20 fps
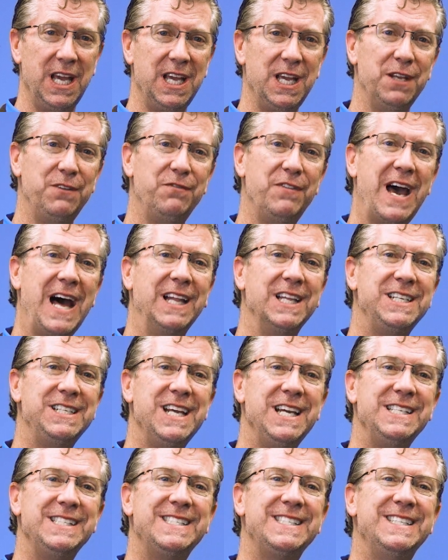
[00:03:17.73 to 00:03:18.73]
It
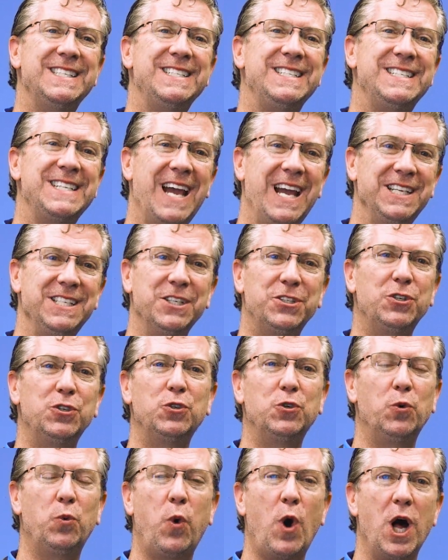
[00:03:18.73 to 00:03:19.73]
validates the technical
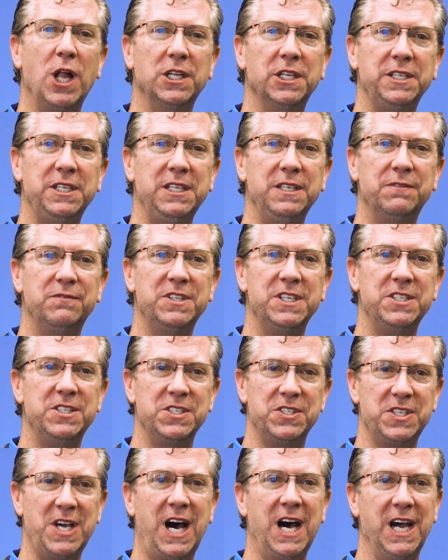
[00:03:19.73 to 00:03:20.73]
quality of the
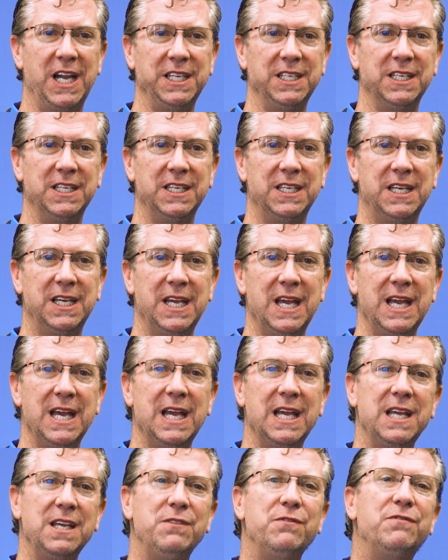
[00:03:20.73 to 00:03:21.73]
design.
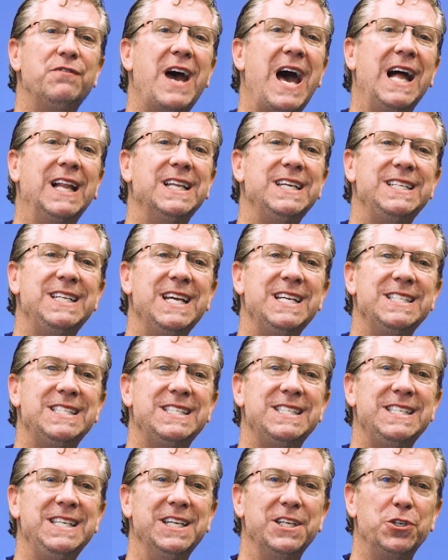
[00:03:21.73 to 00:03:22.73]
It
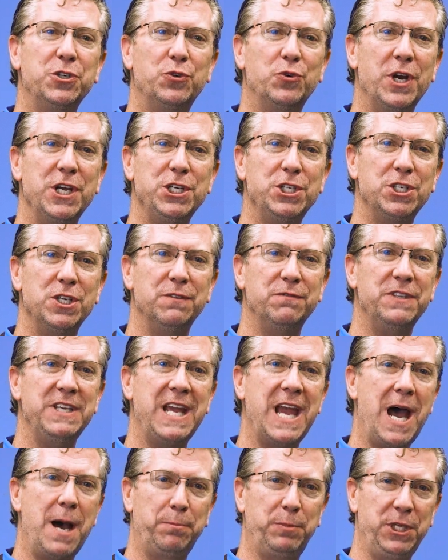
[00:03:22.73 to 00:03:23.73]
validates the integration of
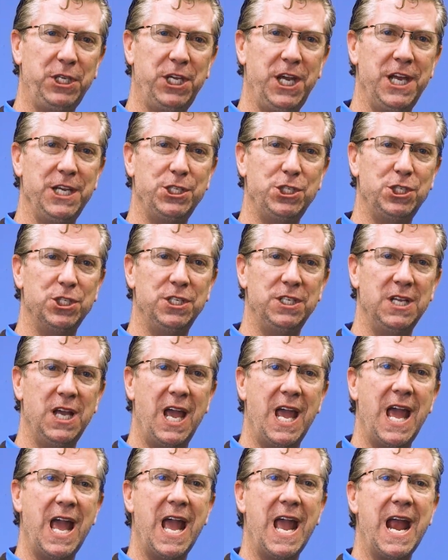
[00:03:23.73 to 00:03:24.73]
the application
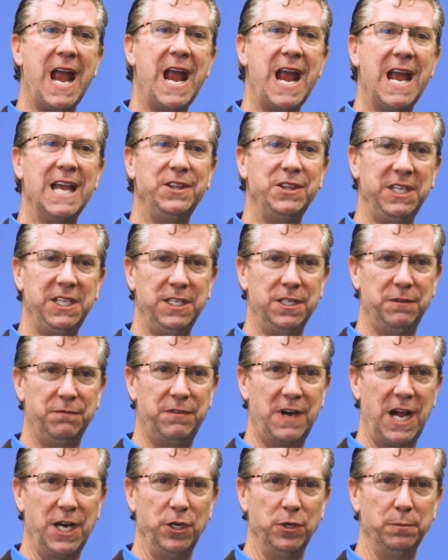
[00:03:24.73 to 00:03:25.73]
and the
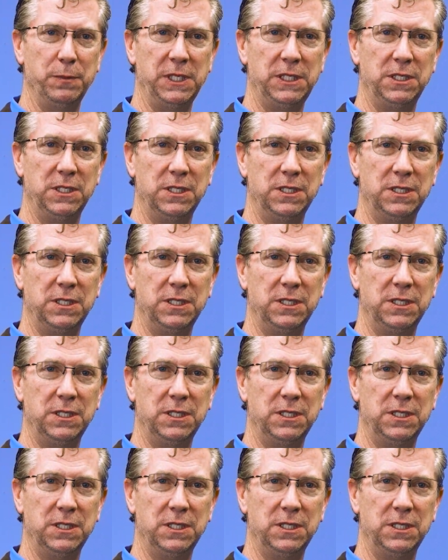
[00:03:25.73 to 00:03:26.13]
environment.